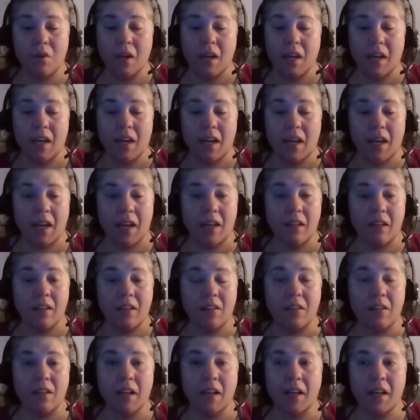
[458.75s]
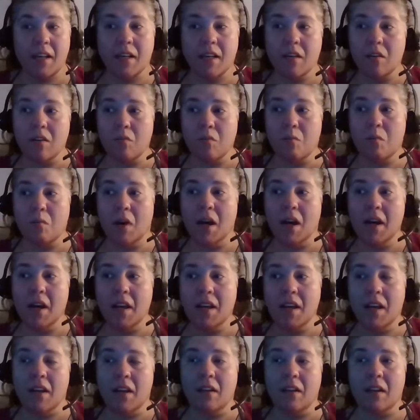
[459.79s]
And like my
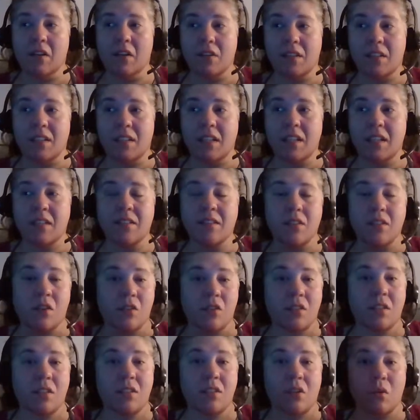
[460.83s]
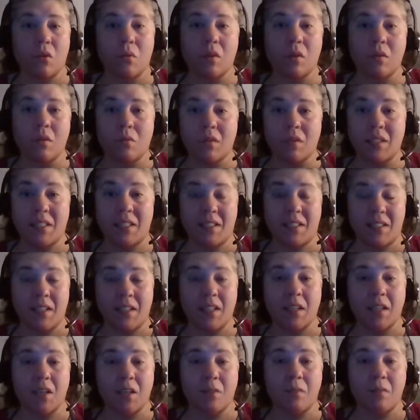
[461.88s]
LLC is called Sewing with
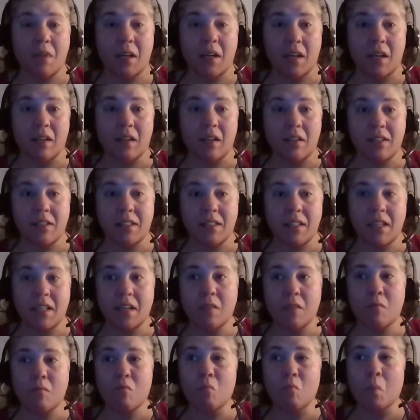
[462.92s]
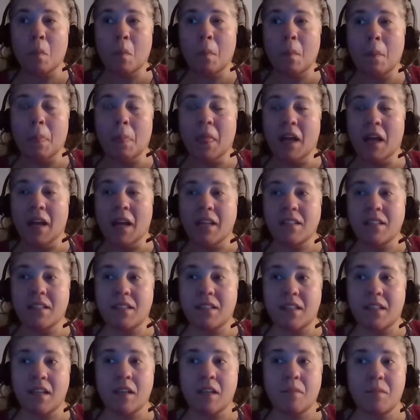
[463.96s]
Steam LLC. And
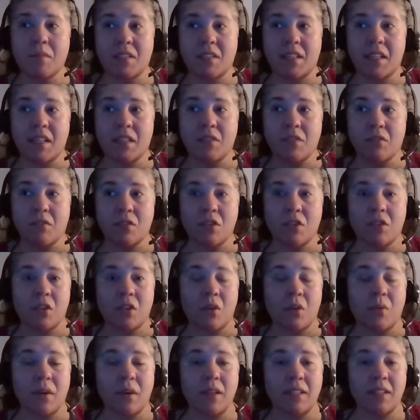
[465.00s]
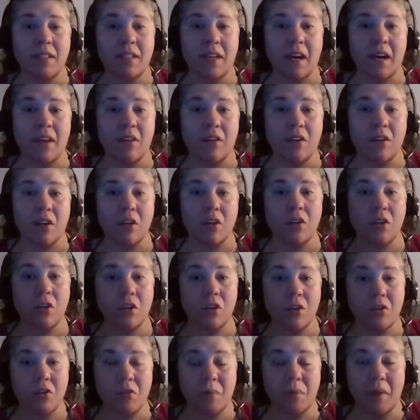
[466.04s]
STEAM stands for Sewing Together,
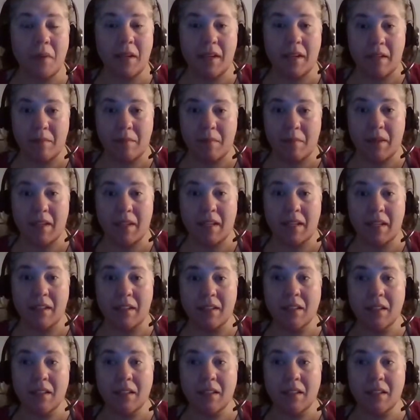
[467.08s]
Encouragement, and Meaning.